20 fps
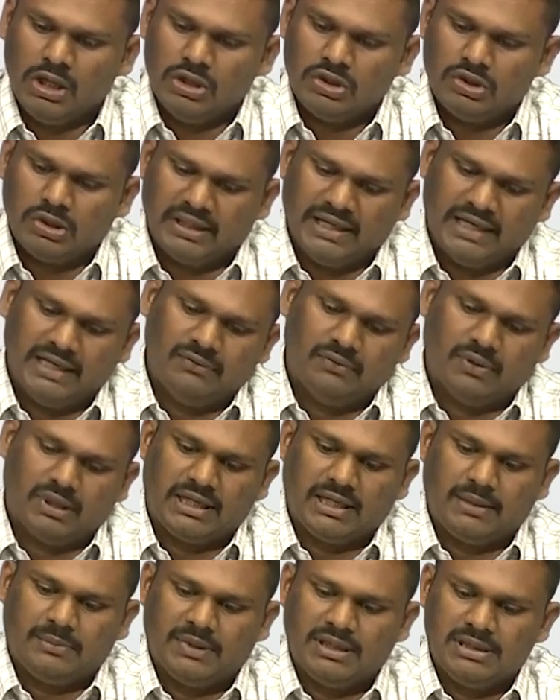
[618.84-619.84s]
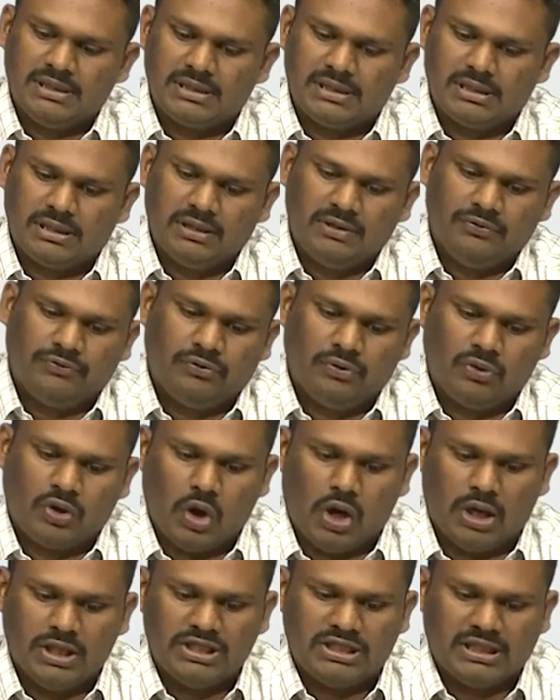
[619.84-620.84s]
So, then what happens if you
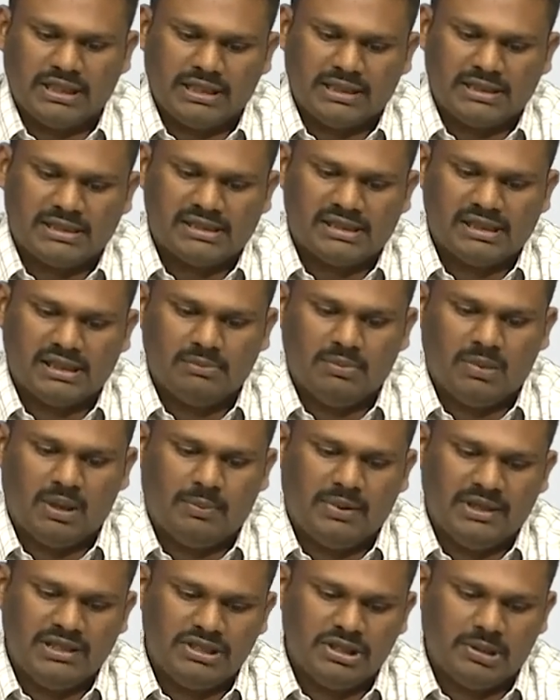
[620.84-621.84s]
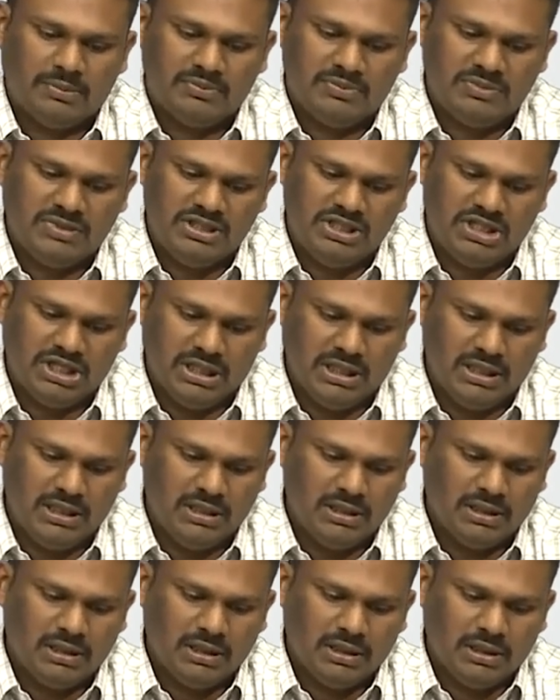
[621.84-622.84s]
conjugate the sigma by
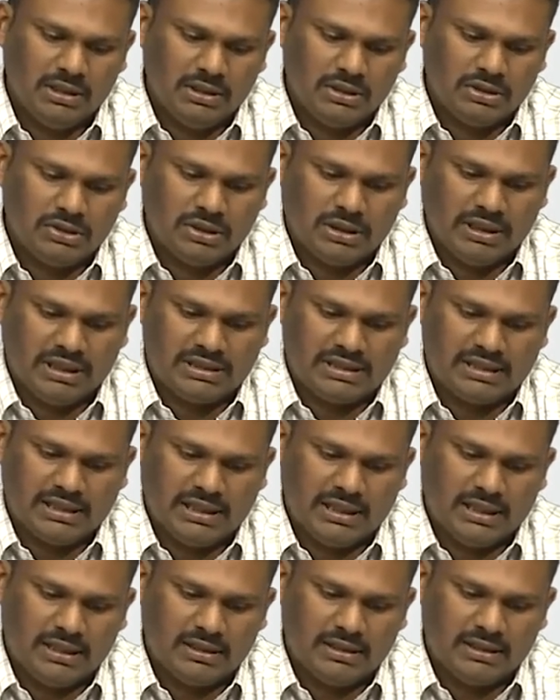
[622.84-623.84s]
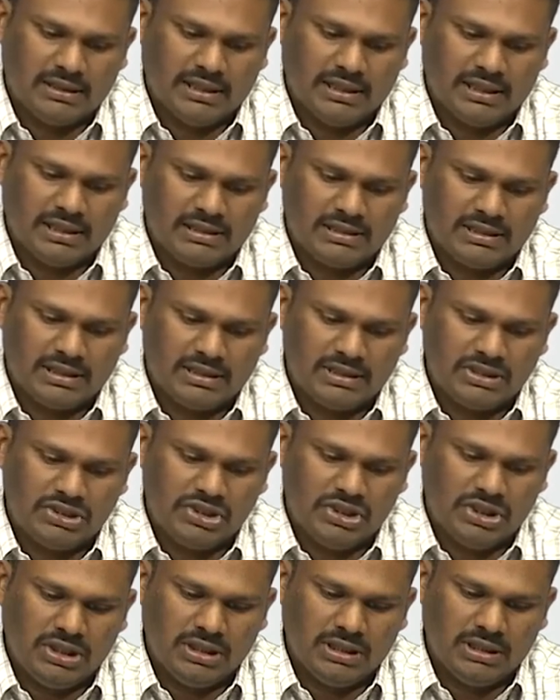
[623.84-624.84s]
G. So, let us say there exists
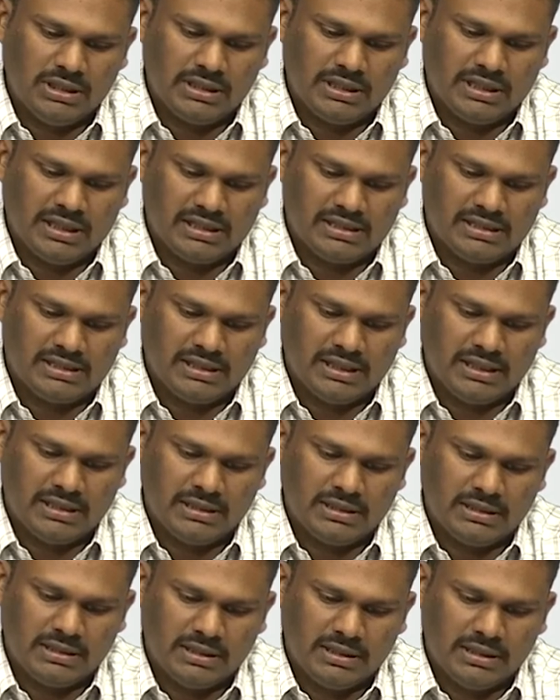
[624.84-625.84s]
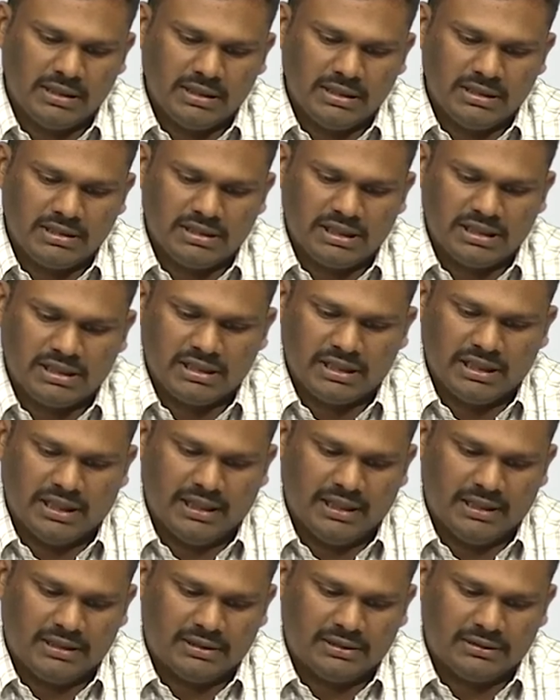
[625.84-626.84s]
G in Sn such
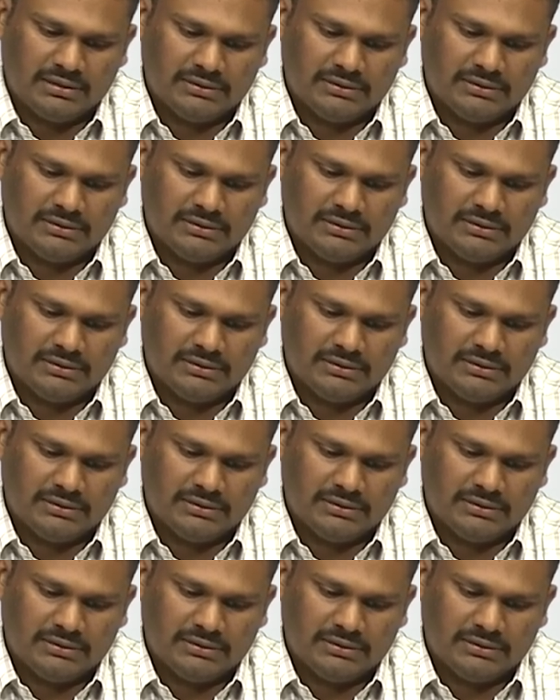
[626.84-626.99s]
that